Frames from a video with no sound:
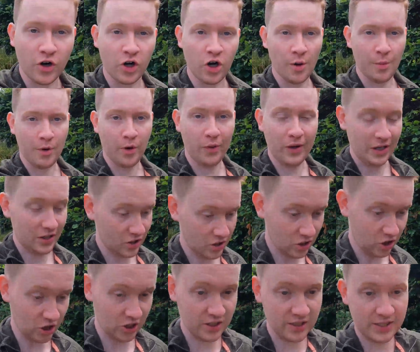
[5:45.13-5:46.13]
a couple of weeks,
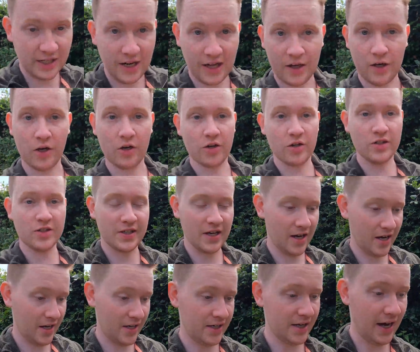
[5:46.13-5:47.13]
just until I got
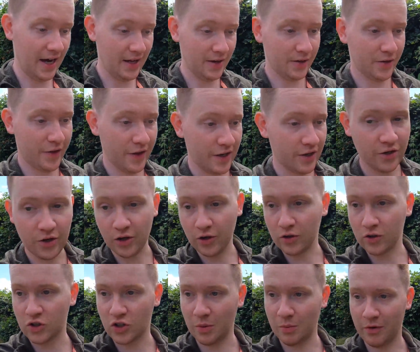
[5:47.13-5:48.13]
inside and thinned
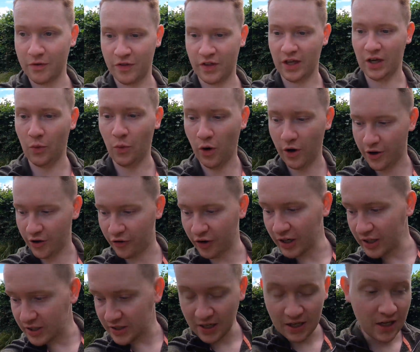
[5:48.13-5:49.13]
out some of the water
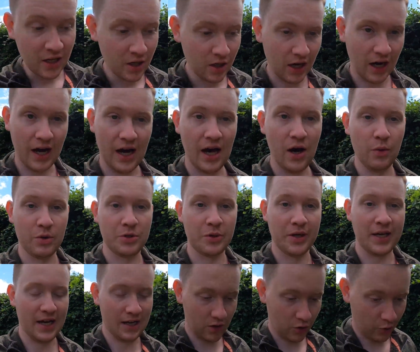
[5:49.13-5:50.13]
reeds, which were
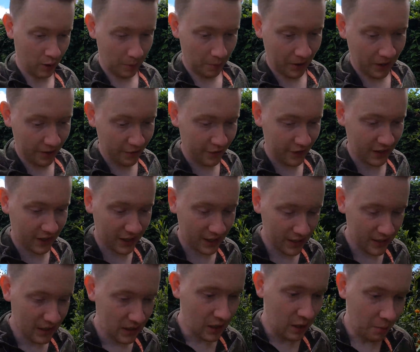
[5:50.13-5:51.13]
getting quite prolific.
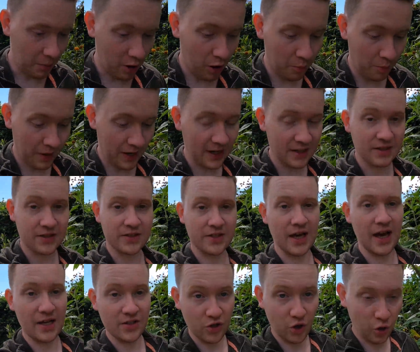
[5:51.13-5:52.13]
Pond plants
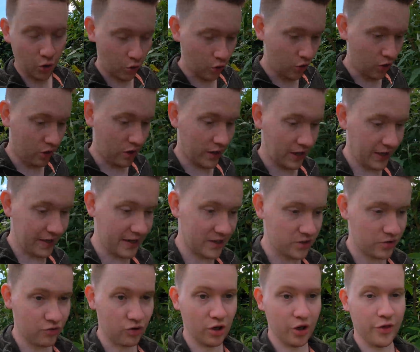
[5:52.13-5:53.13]
as a whole, and
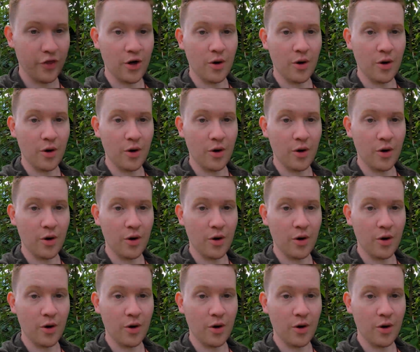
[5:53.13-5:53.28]
as a rule of